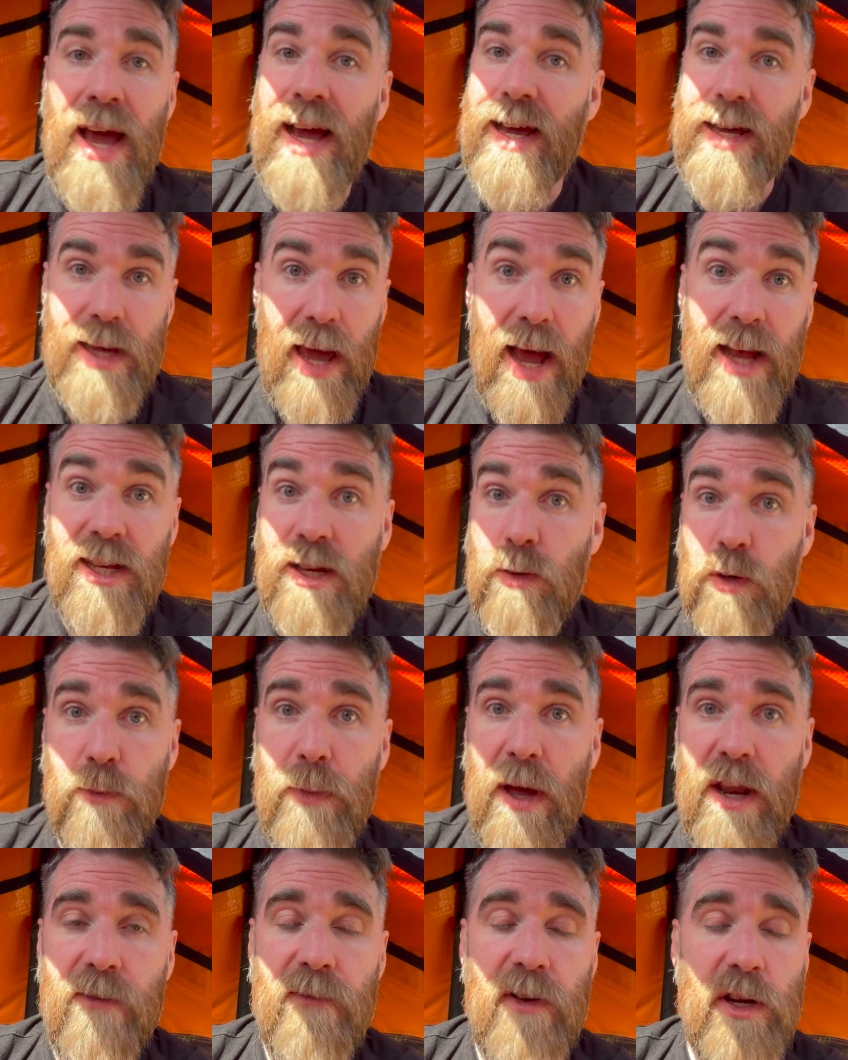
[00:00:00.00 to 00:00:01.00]
Yes, it was
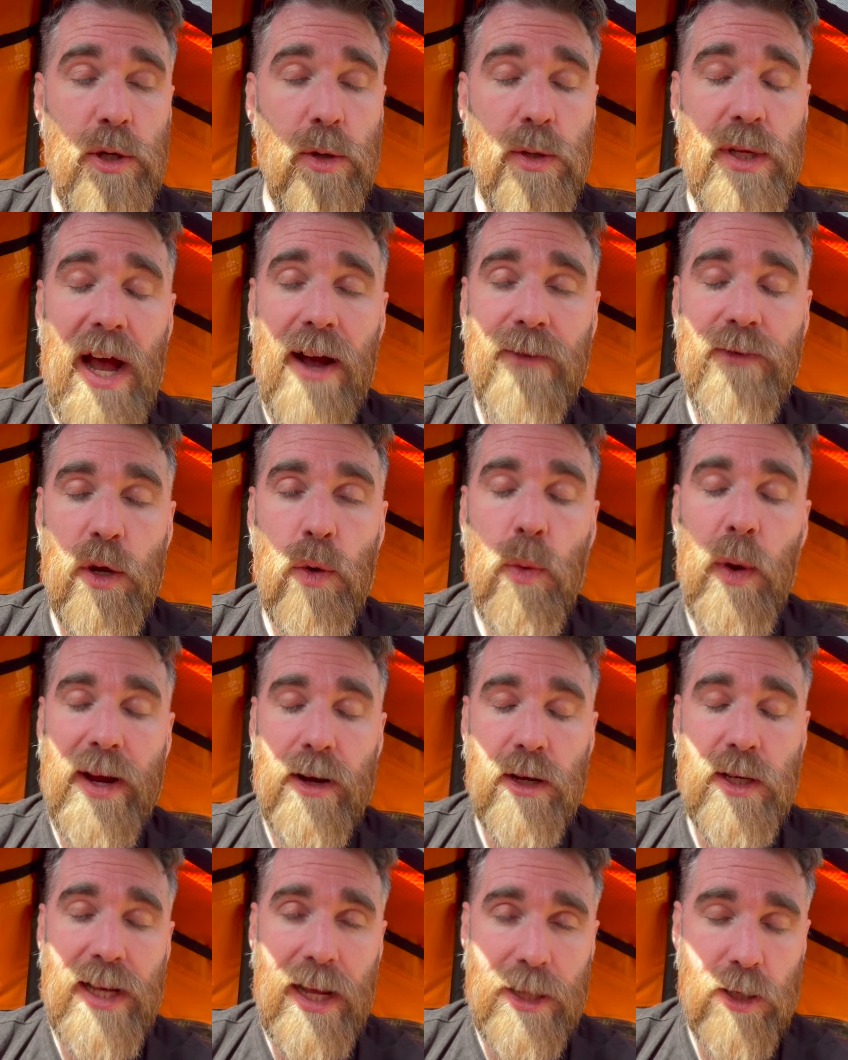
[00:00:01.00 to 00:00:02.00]
beneficial to have the
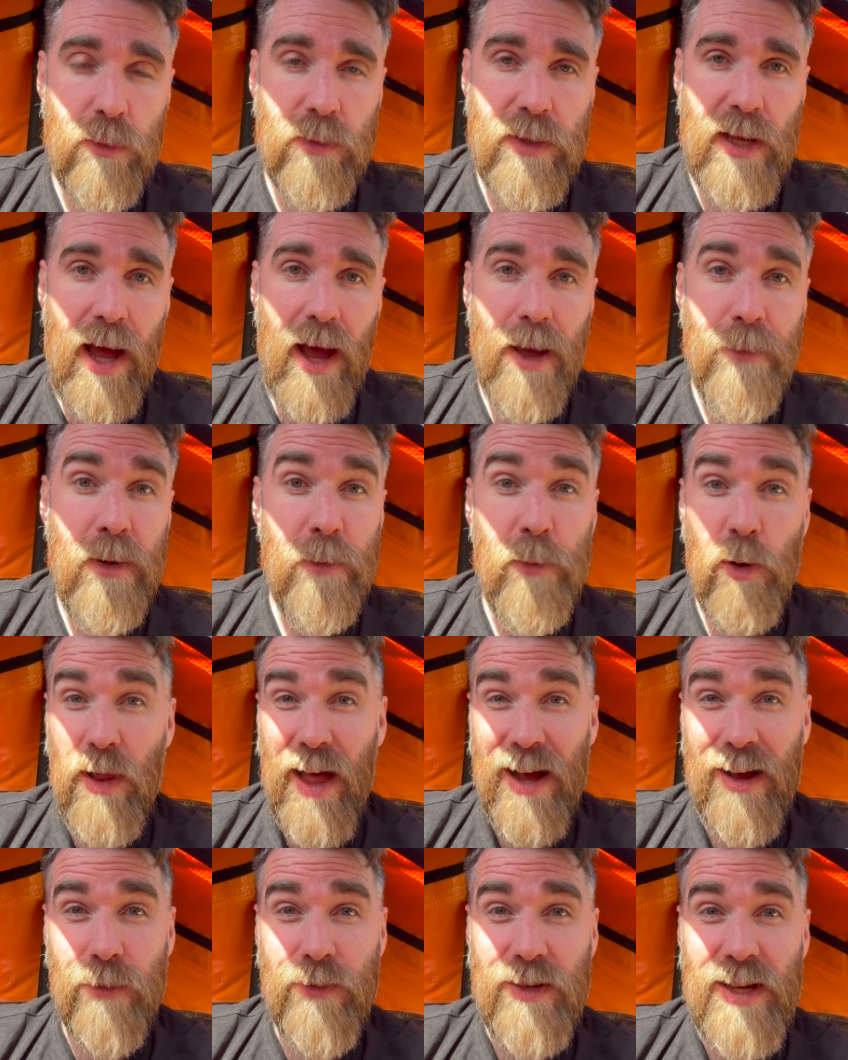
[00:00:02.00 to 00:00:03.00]
quicker setup time, but
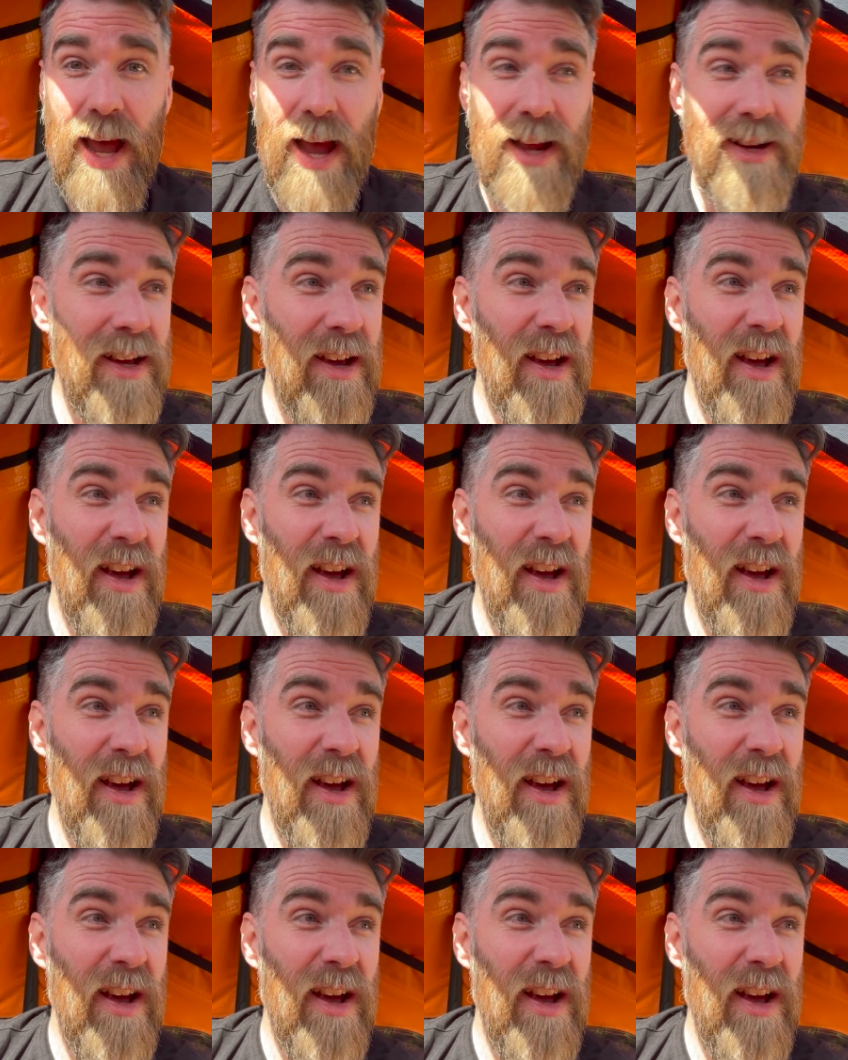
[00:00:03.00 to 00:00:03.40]
like I've said,